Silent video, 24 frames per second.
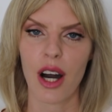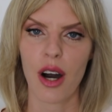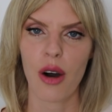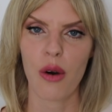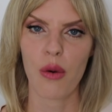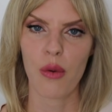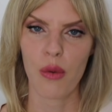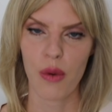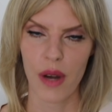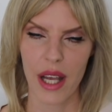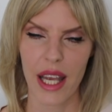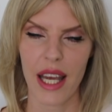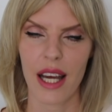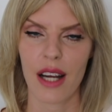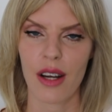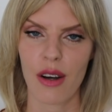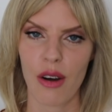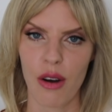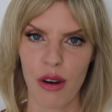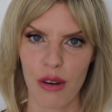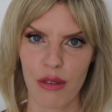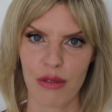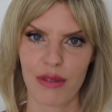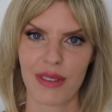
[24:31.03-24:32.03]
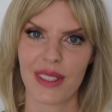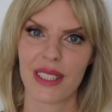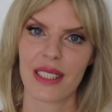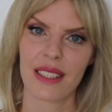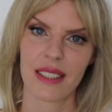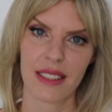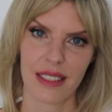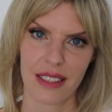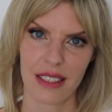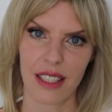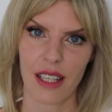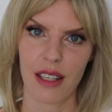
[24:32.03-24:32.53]
aware of this
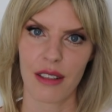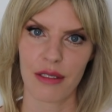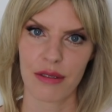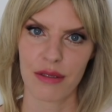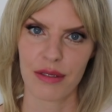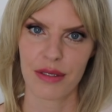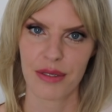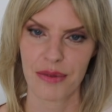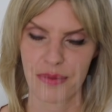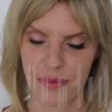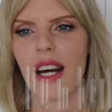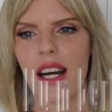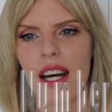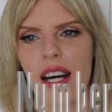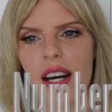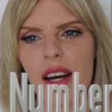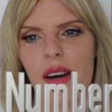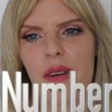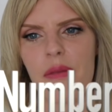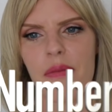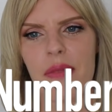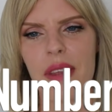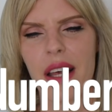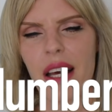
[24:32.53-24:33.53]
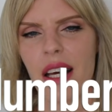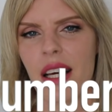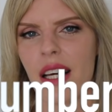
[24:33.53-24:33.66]
stuff um,